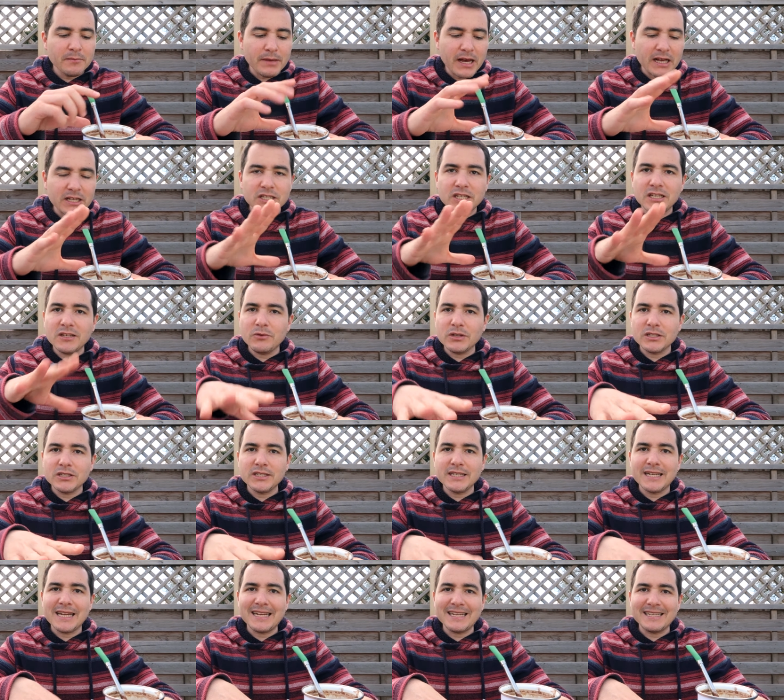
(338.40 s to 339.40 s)
But actually,
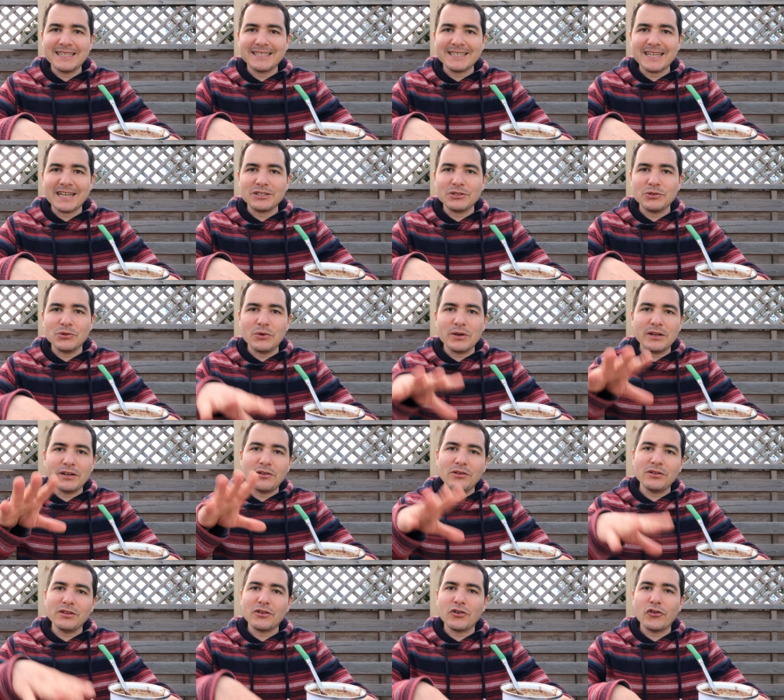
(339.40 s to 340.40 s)
once you let it settle
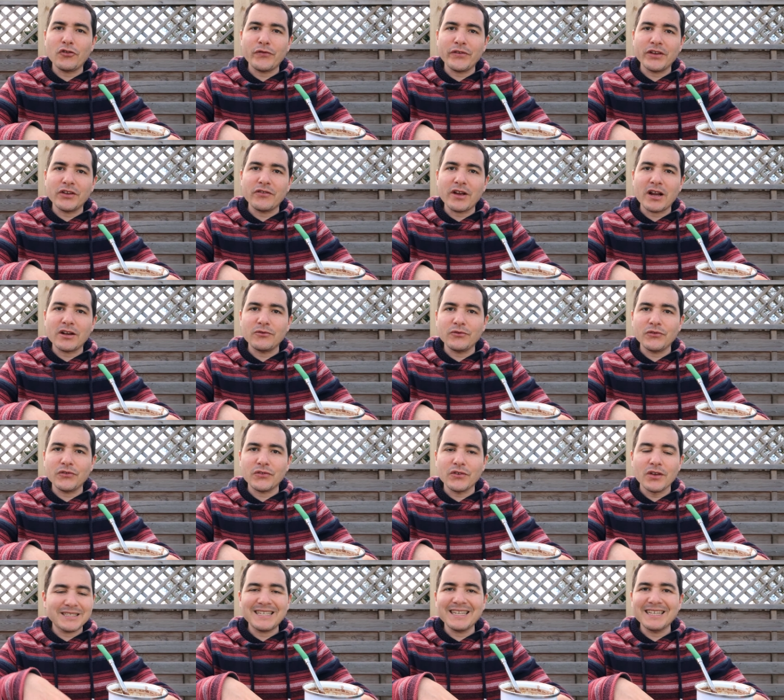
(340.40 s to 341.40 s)
and all the coffee
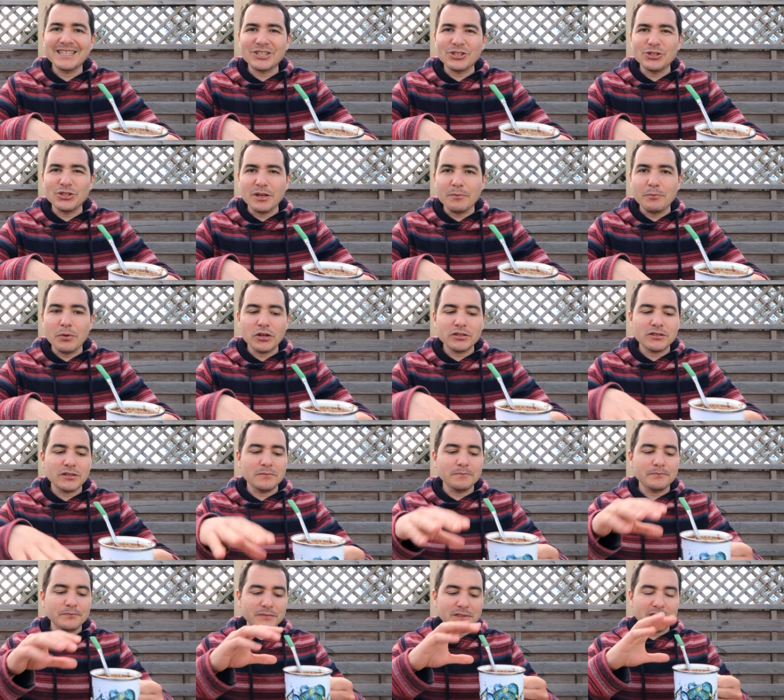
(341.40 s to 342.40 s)
granules sink to the
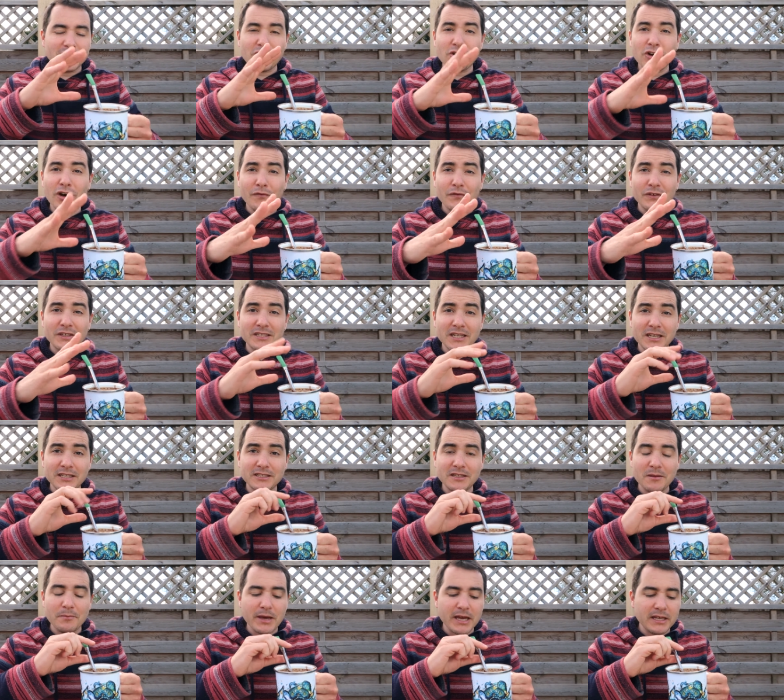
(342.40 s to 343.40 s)
bottom, the coffee
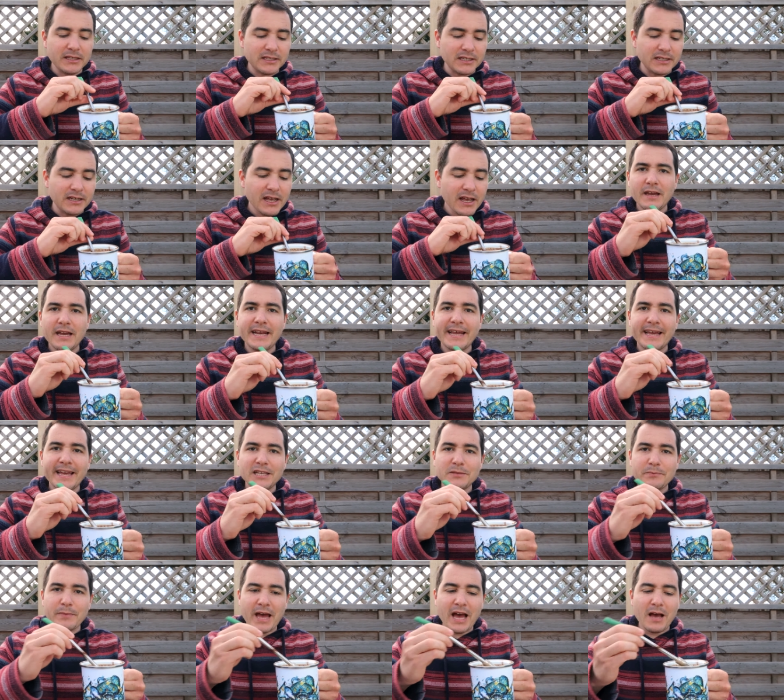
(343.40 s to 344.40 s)
tastes amazing, and I
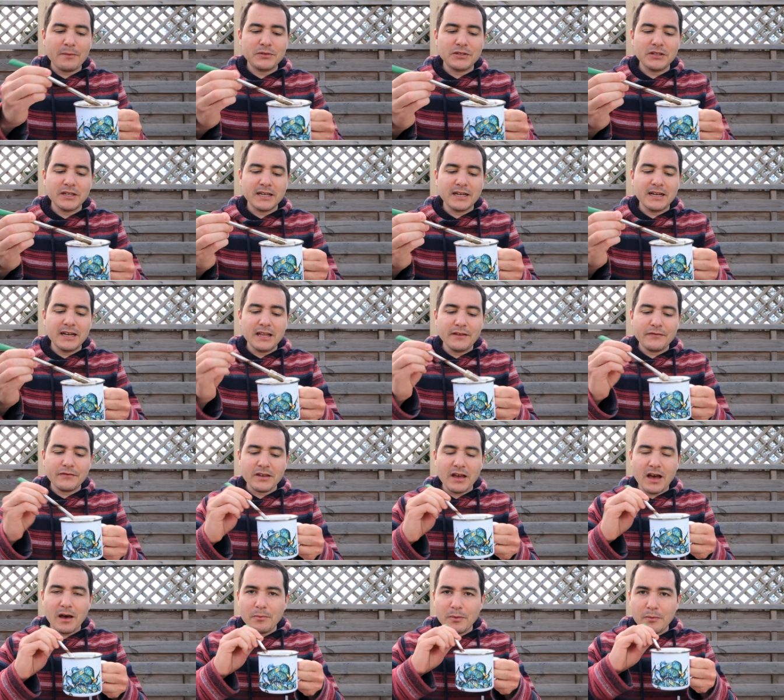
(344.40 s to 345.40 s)
guess perhaps you can
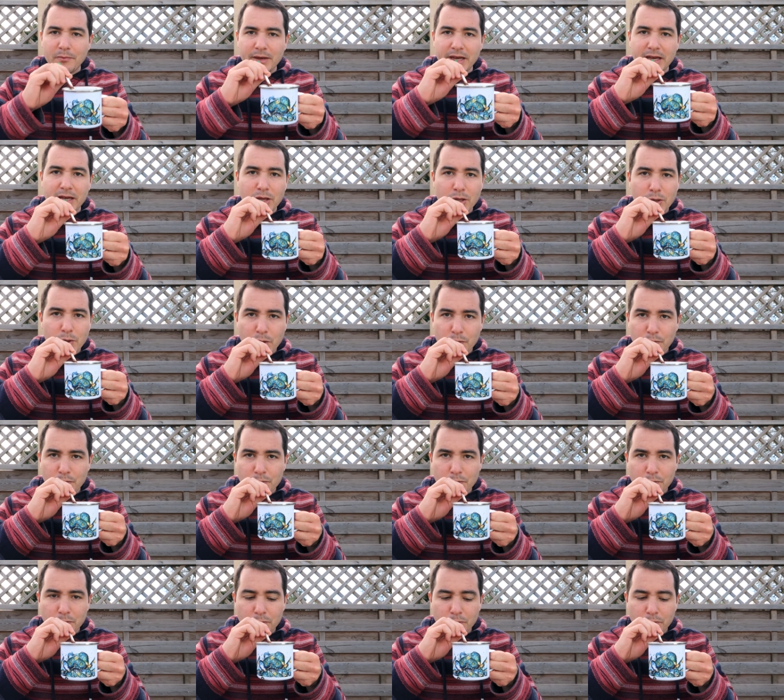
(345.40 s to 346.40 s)
lift it up a bit.
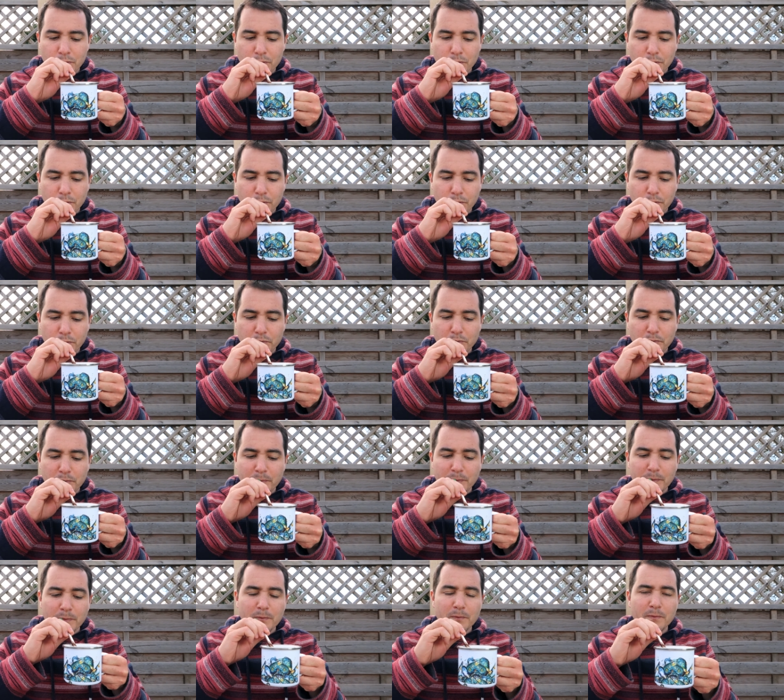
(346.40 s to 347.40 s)

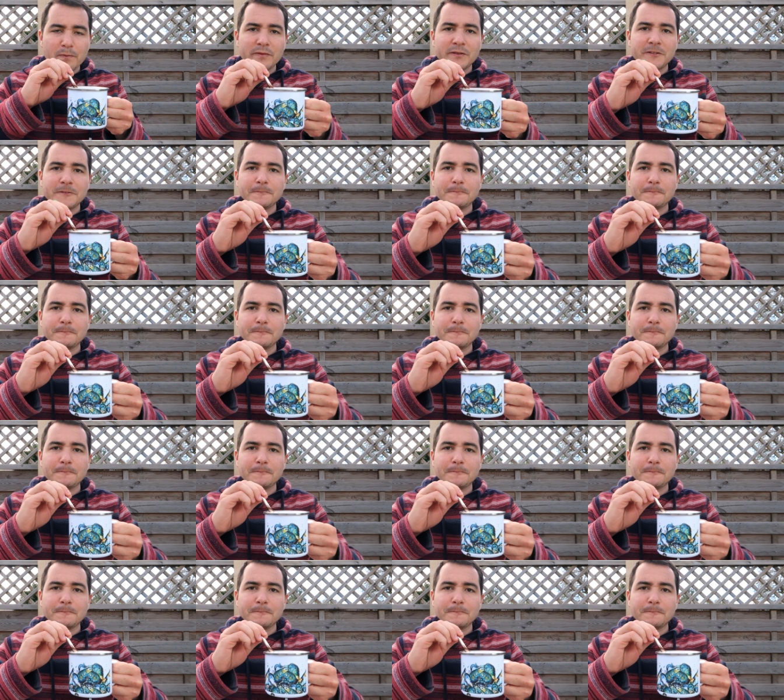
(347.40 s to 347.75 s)
Mm.